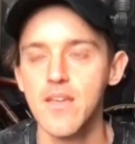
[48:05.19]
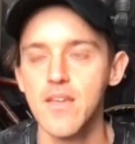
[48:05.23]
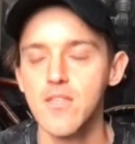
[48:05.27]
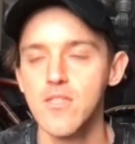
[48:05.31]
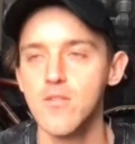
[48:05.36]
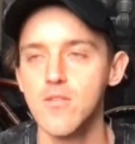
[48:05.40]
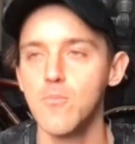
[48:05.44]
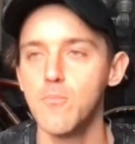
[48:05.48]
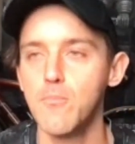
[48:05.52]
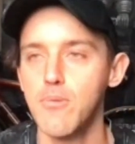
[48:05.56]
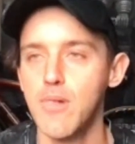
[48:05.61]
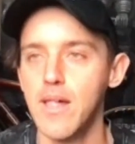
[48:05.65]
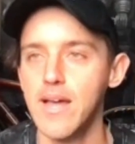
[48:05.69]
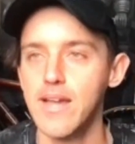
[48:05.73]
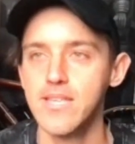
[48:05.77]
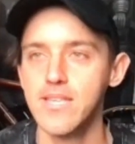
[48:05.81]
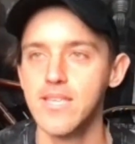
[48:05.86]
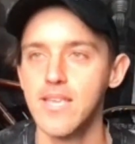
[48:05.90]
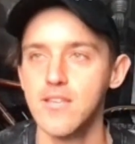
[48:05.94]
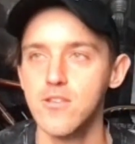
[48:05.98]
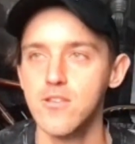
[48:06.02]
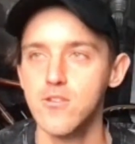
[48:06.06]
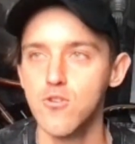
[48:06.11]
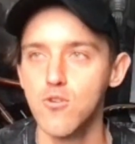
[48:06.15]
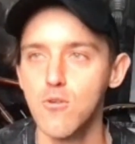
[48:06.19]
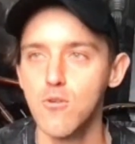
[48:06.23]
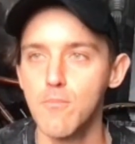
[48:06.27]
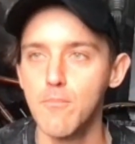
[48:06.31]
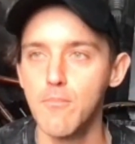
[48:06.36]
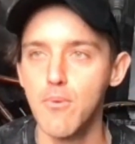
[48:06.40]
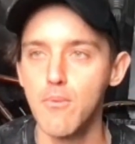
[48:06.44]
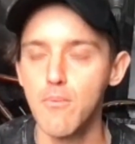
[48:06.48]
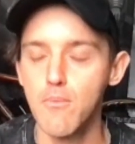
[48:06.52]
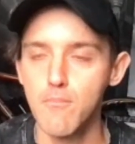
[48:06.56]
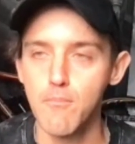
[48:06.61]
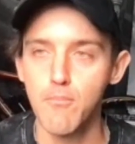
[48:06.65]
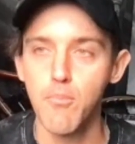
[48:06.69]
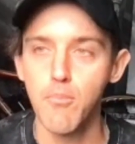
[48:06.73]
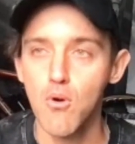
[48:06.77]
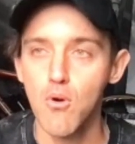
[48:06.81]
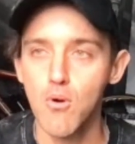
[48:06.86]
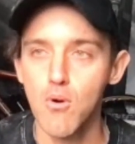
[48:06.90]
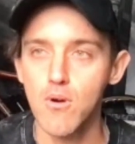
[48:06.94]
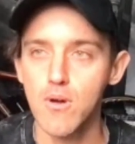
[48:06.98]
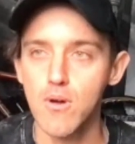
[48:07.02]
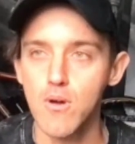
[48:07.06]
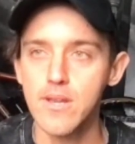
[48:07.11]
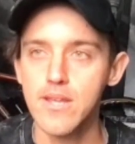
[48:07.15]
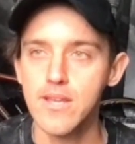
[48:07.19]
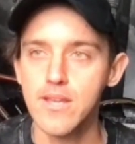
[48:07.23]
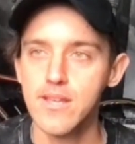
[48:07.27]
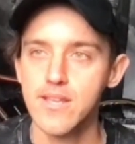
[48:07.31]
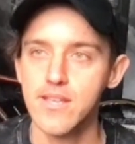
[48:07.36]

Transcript: the place that you're born